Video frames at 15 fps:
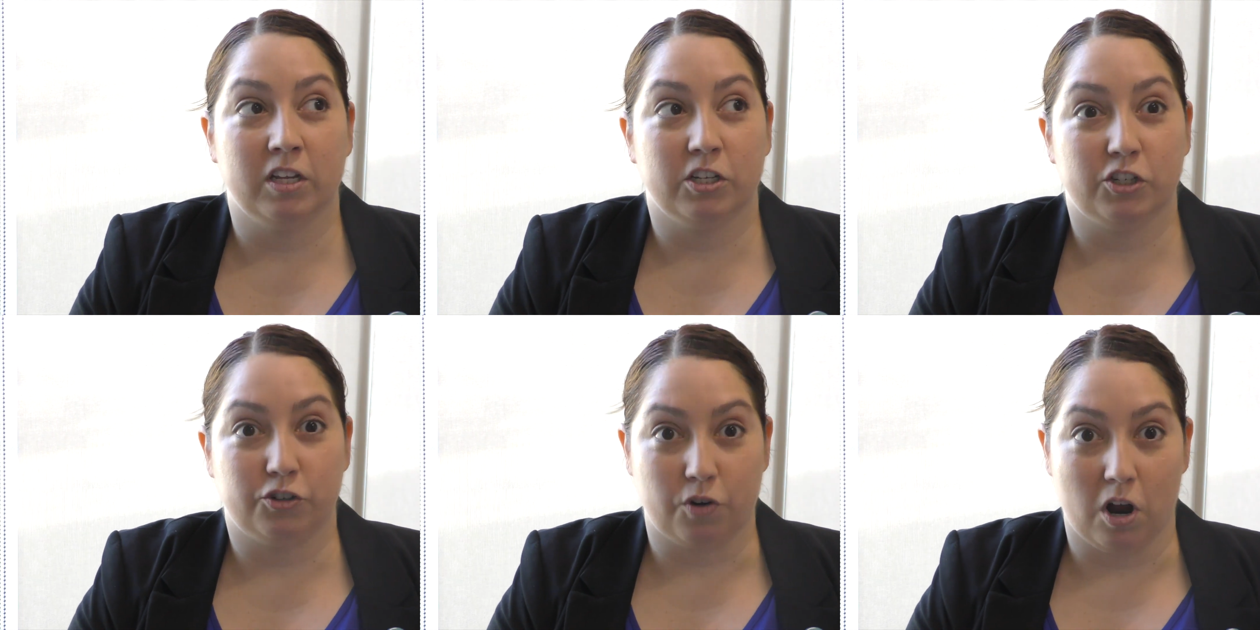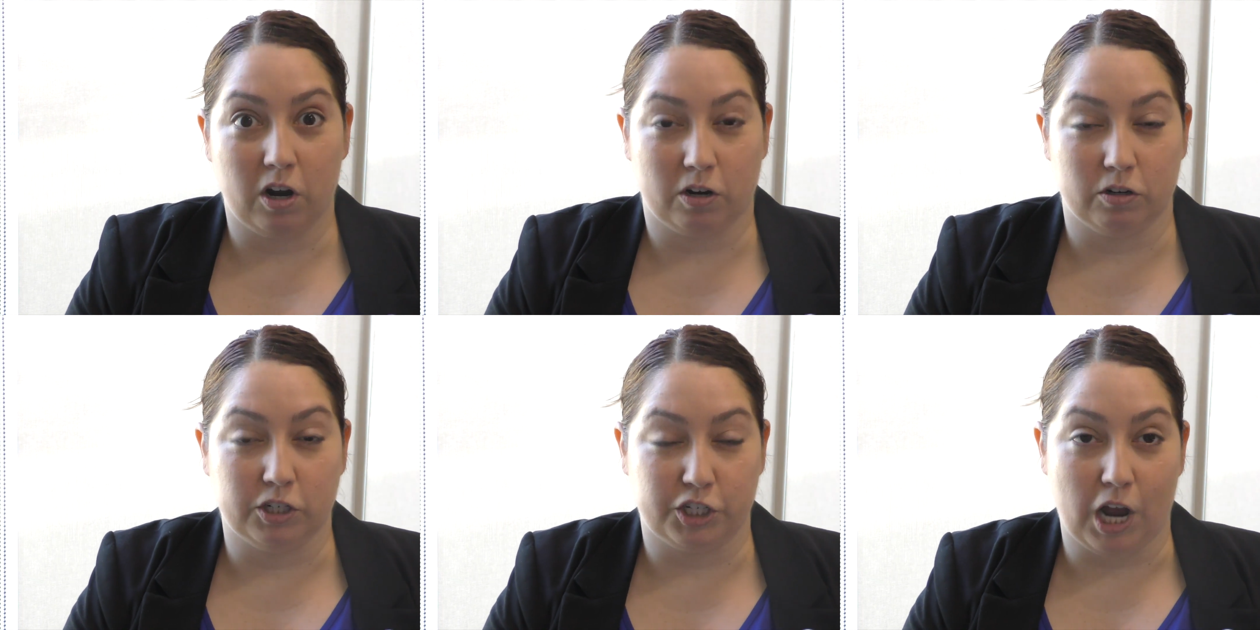
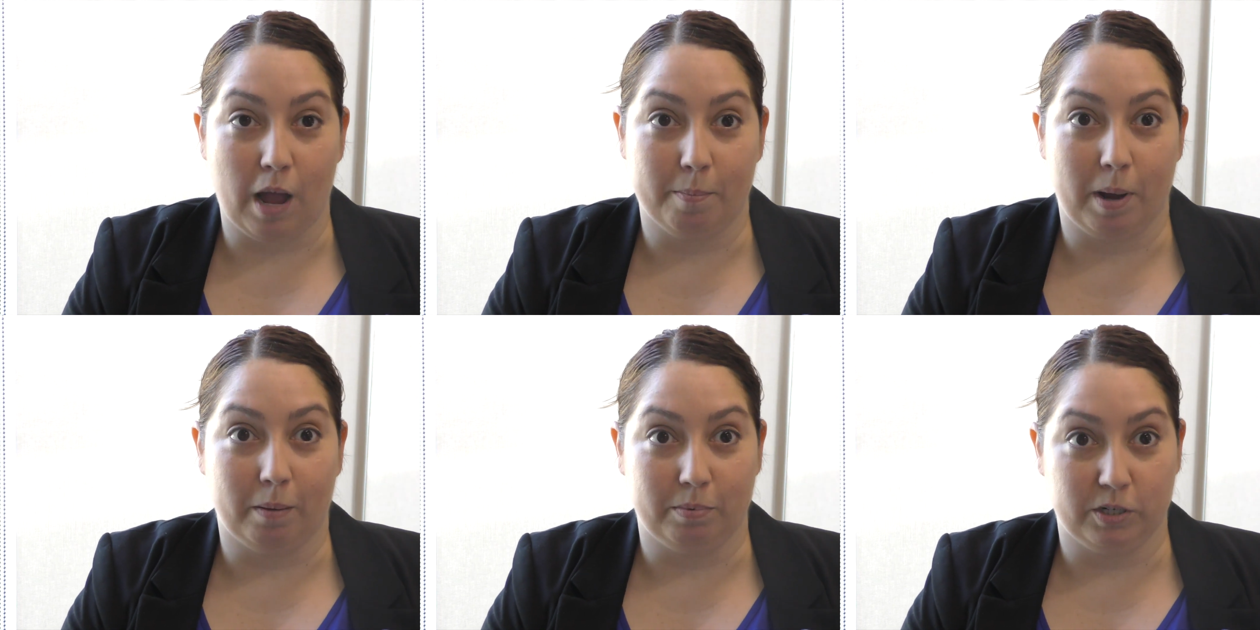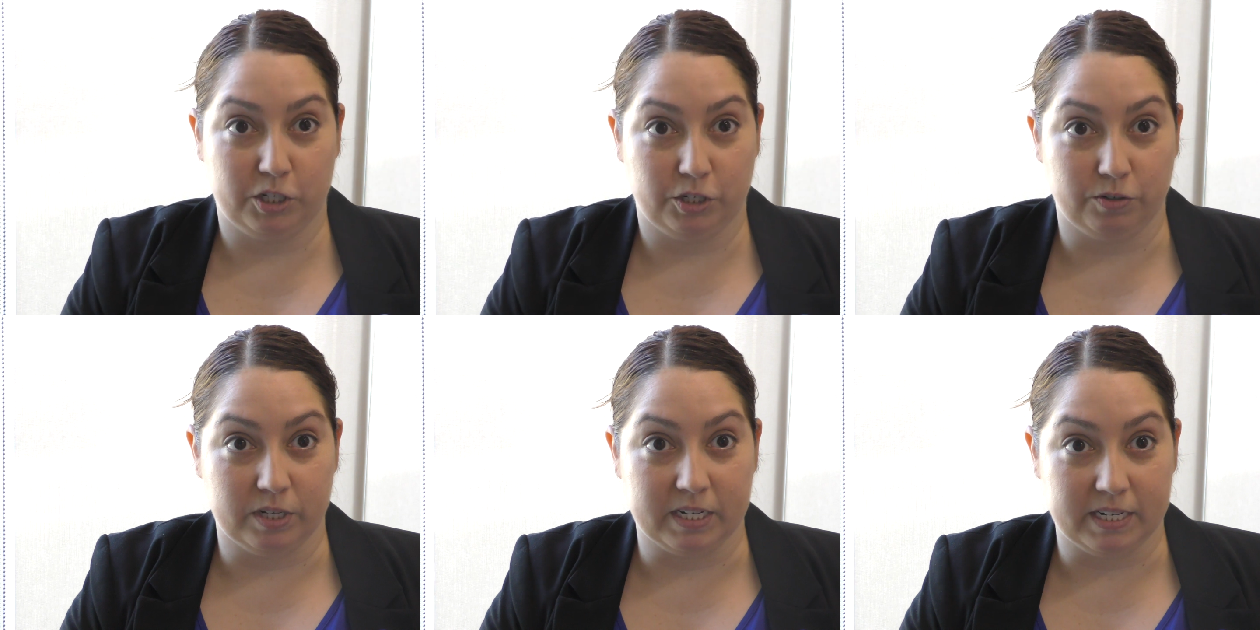stronger job
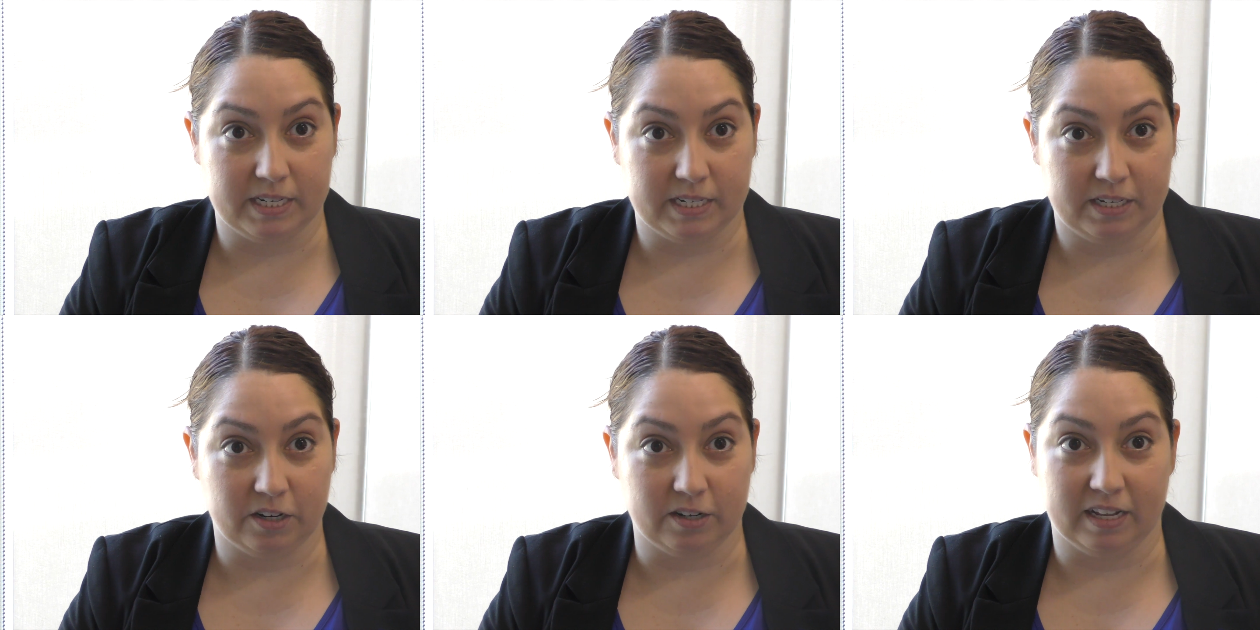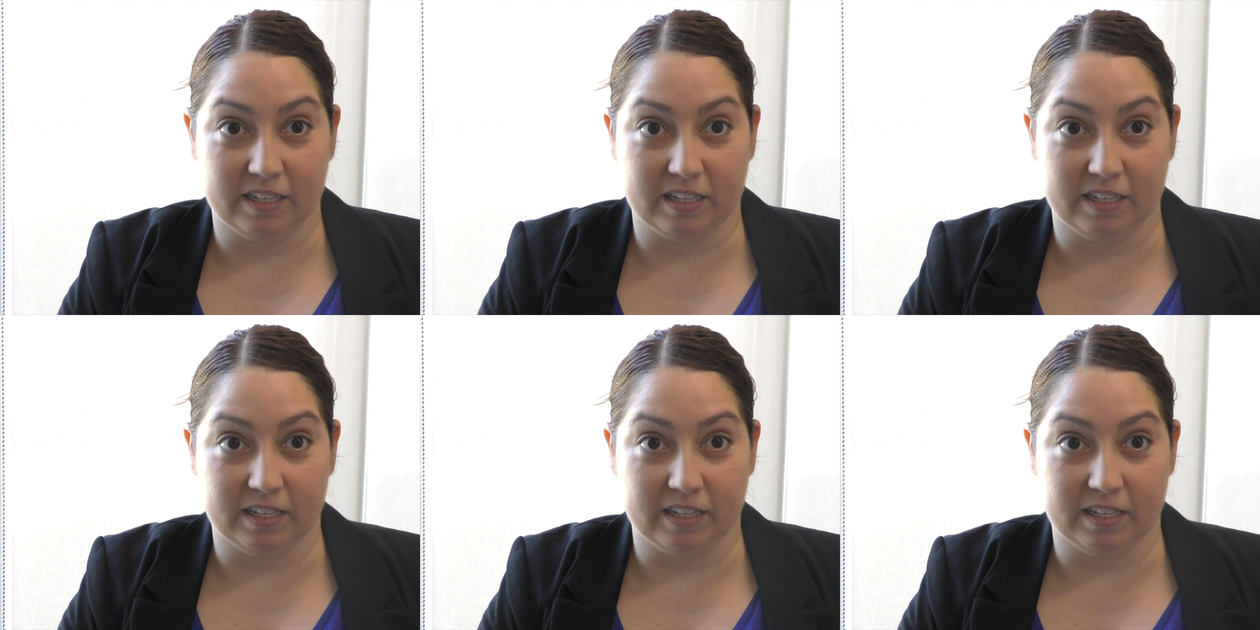opportunities here.